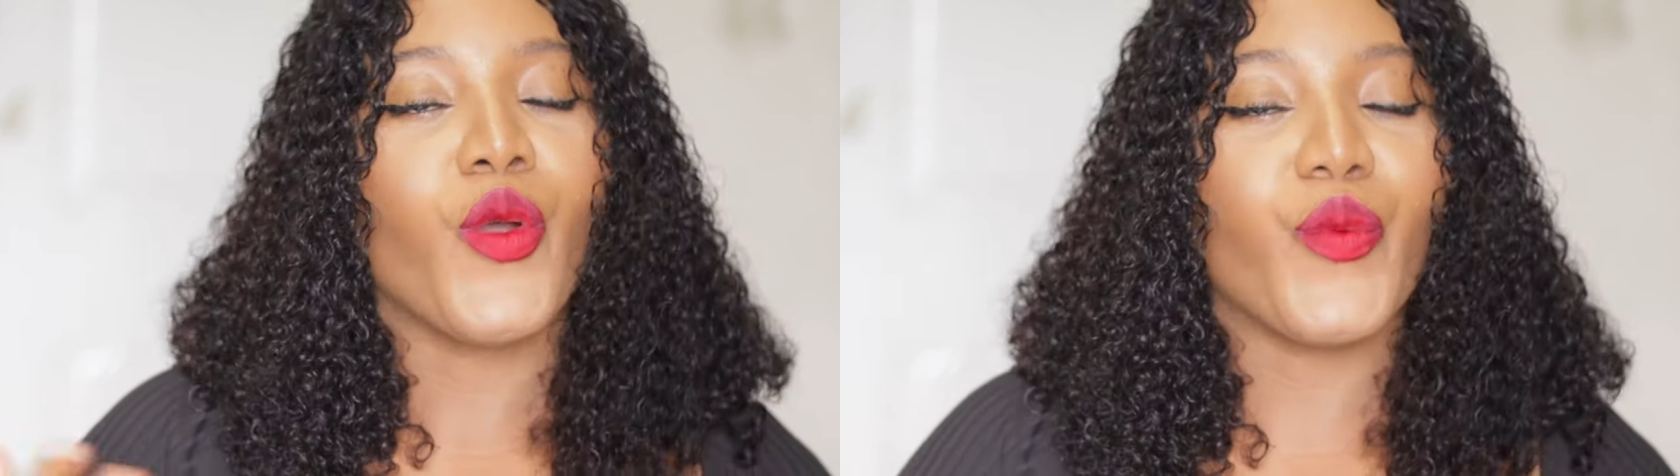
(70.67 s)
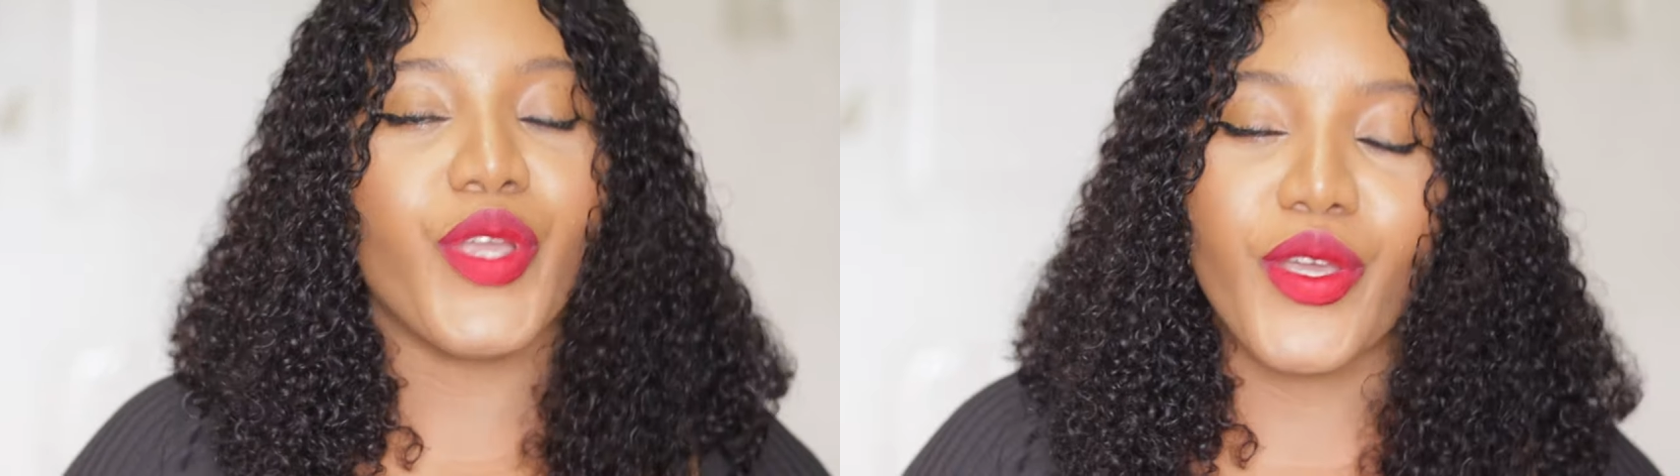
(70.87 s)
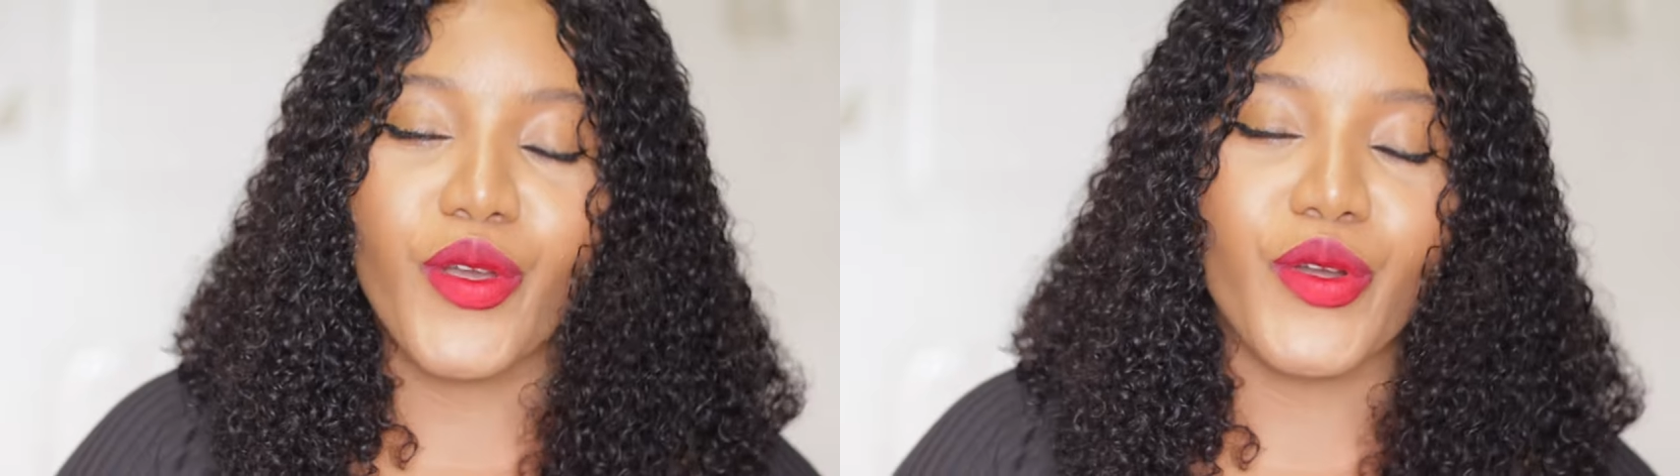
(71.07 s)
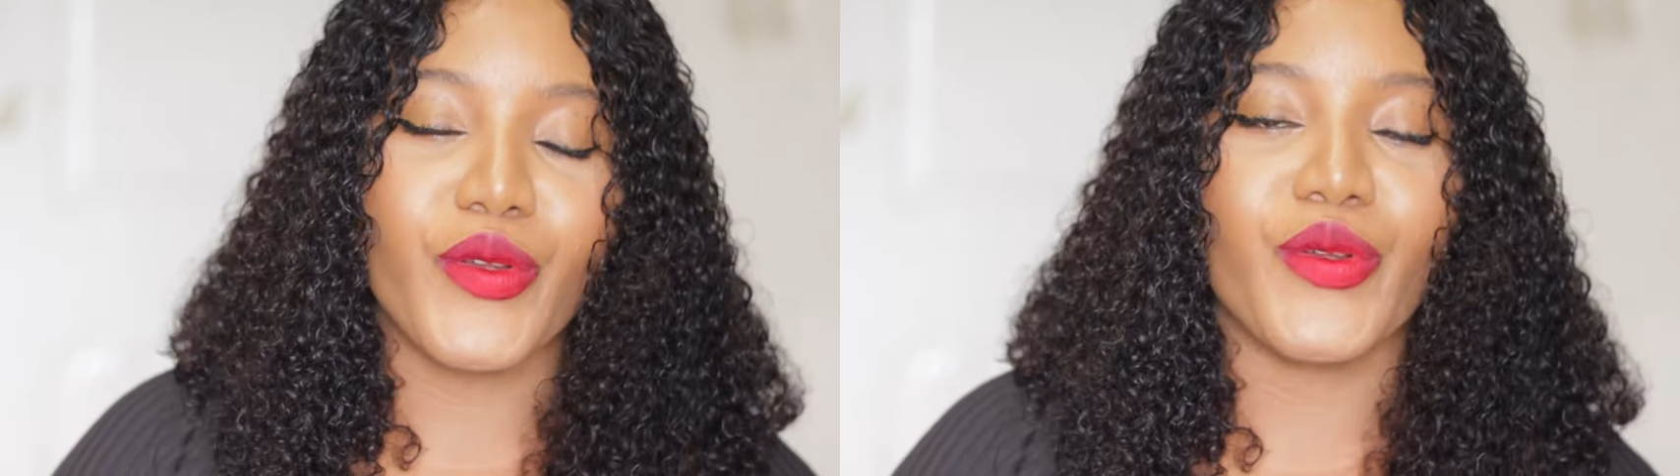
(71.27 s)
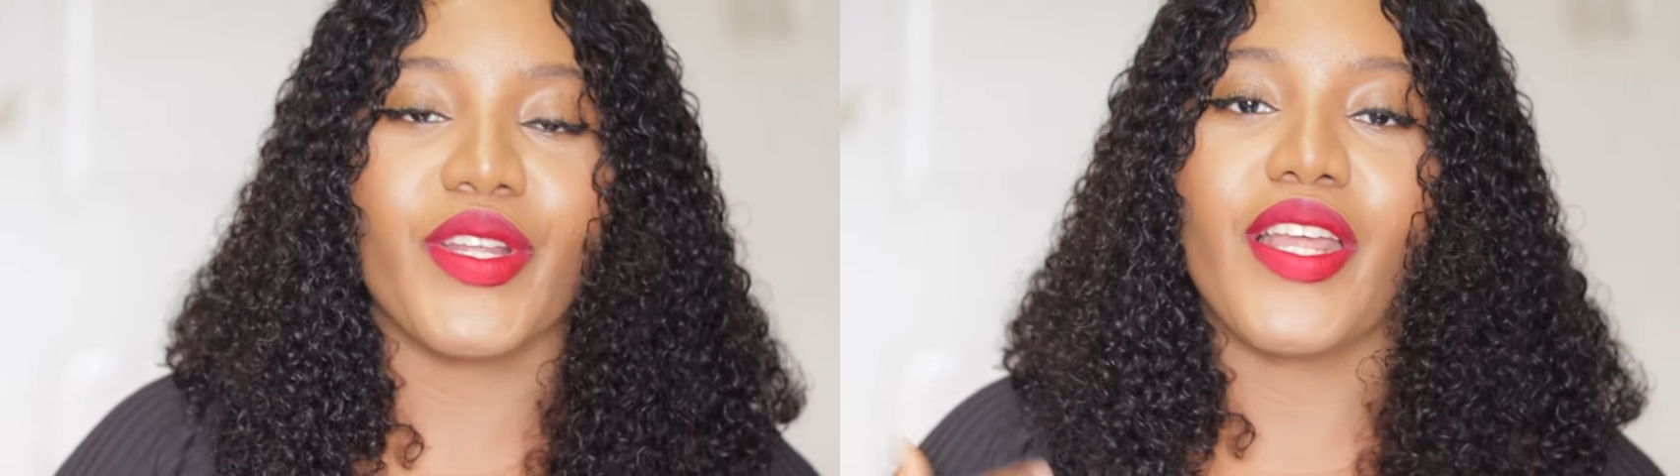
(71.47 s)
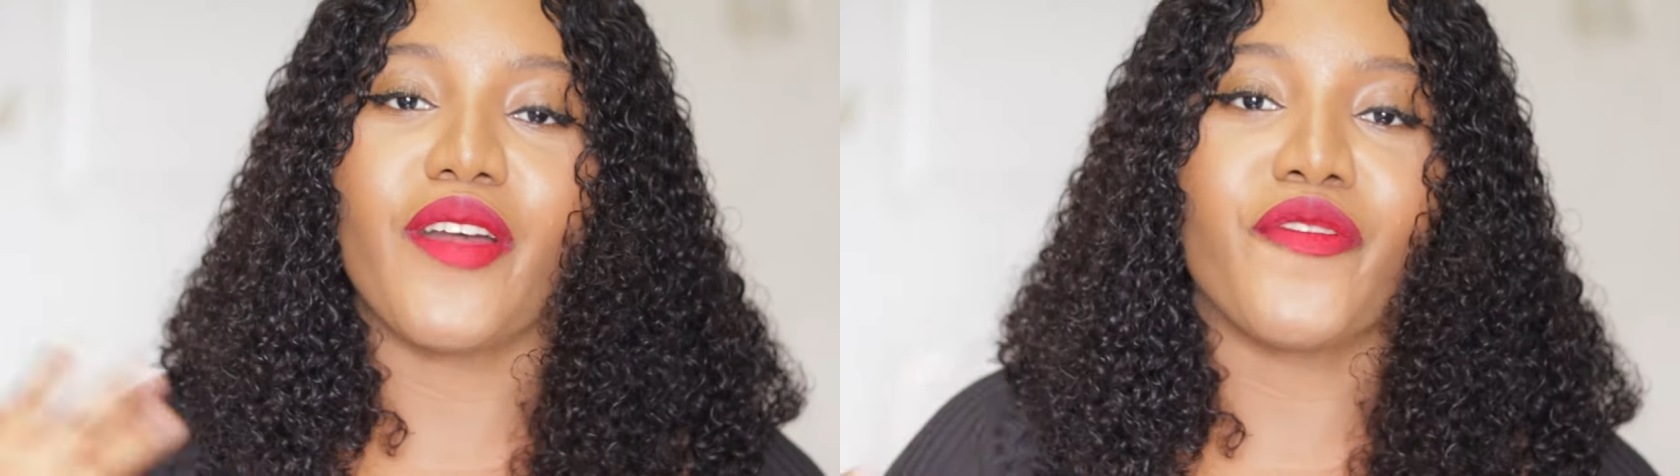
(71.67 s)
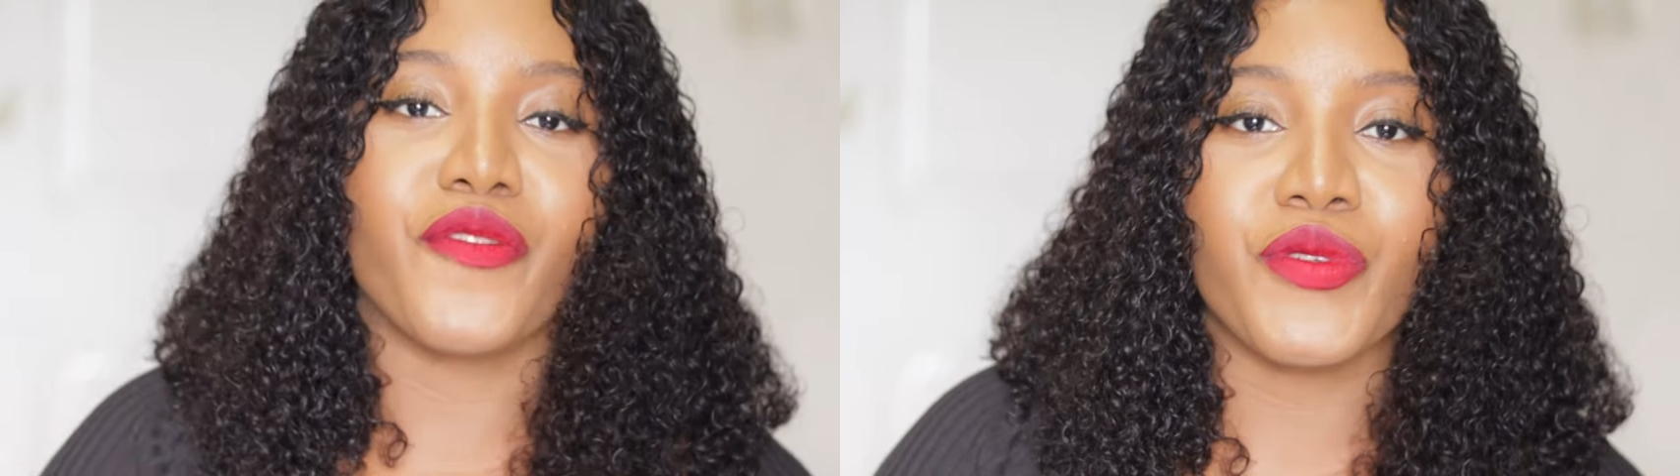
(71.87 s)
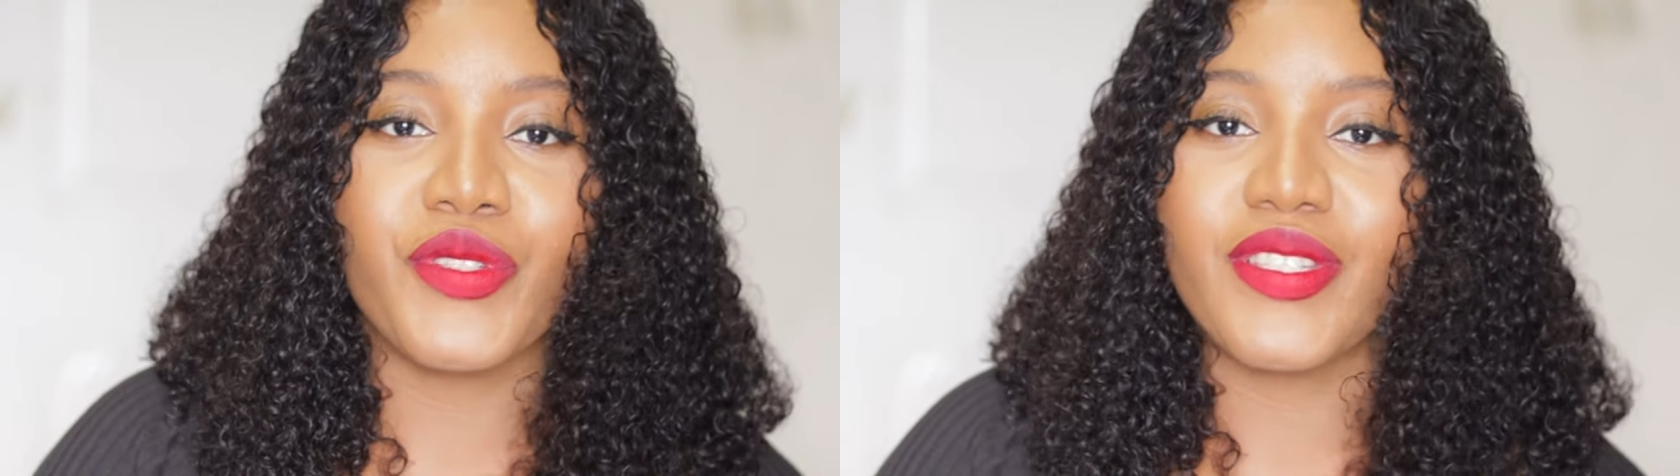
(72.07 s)
We all know that there are
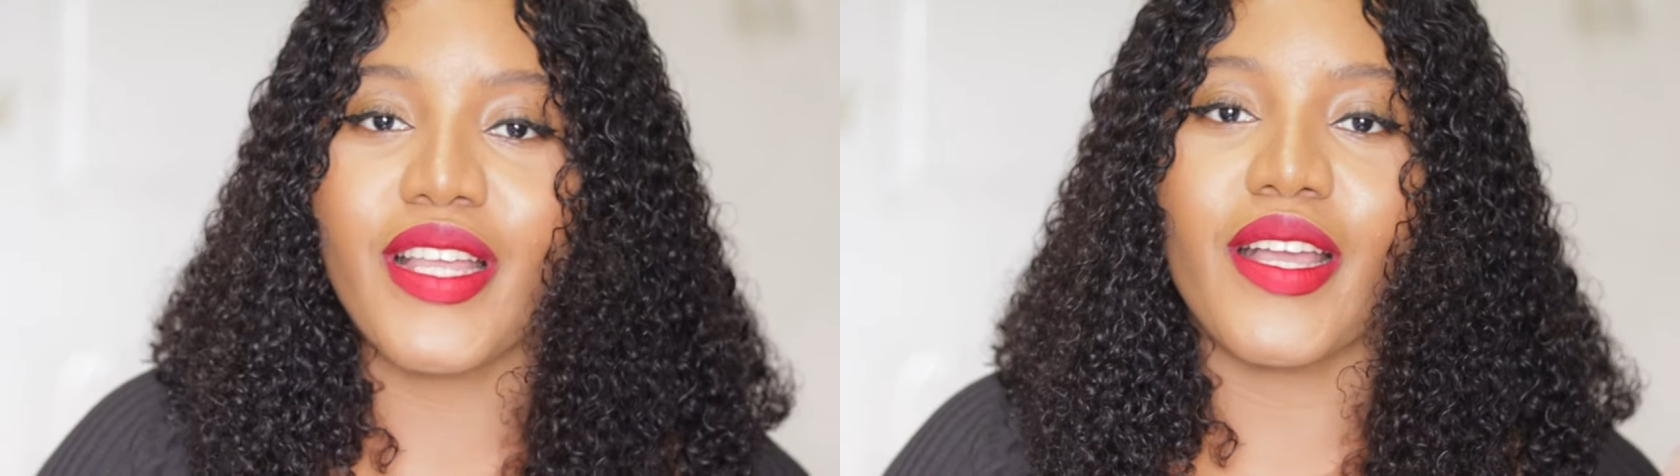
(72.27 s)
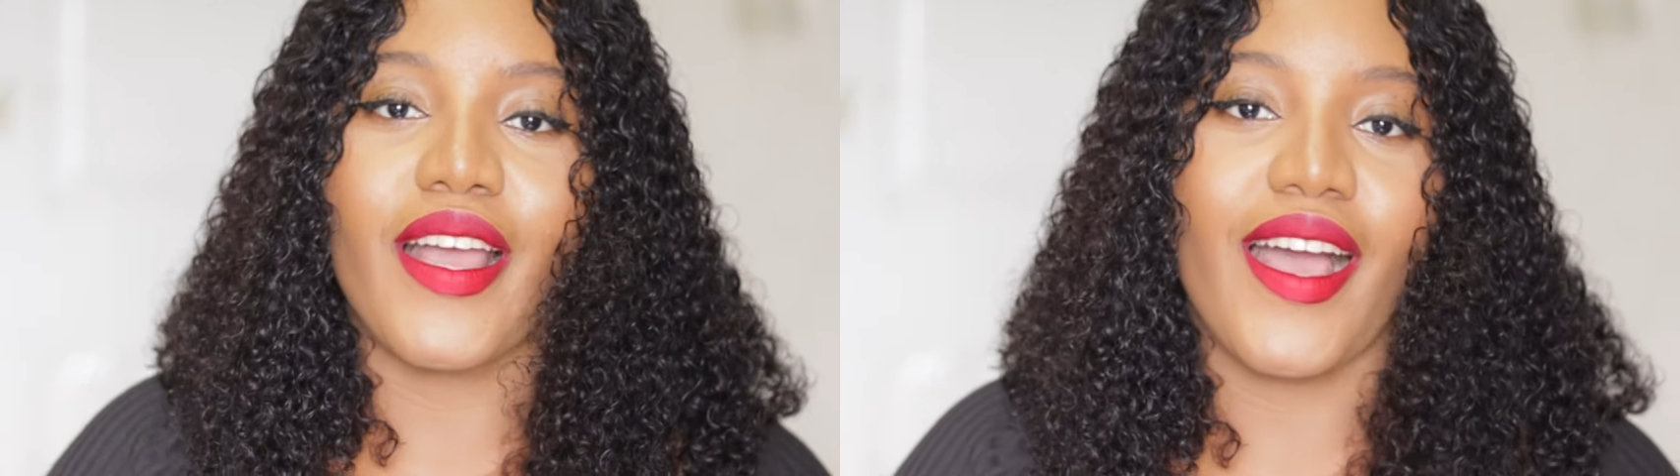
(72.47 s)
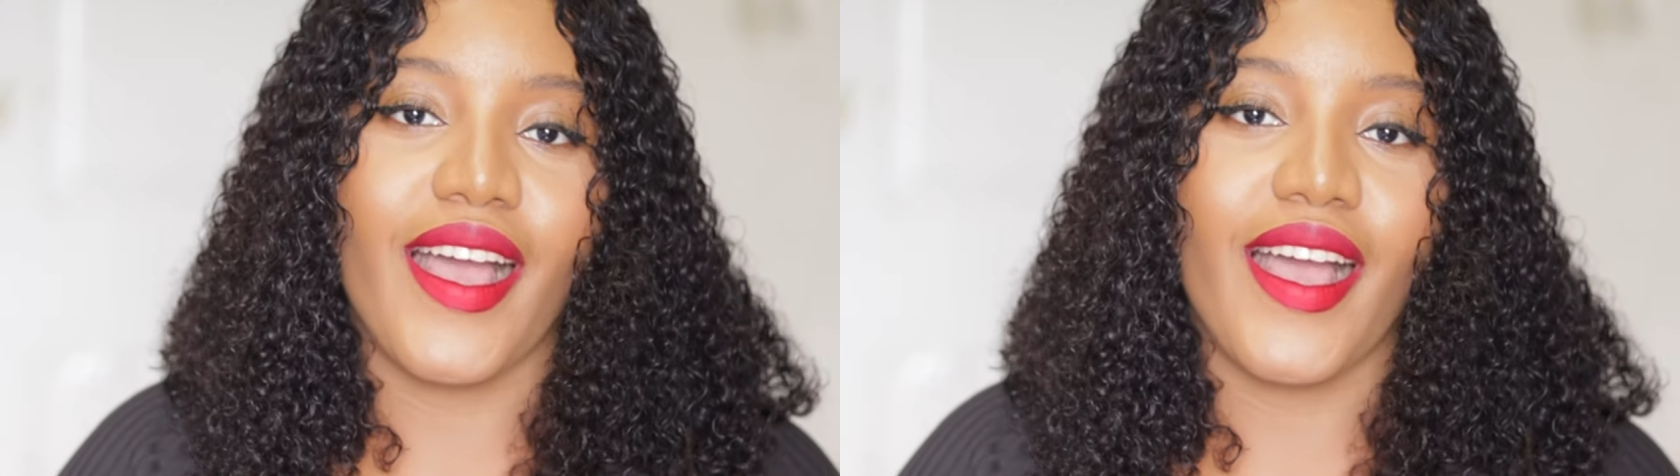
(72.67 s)
fruits that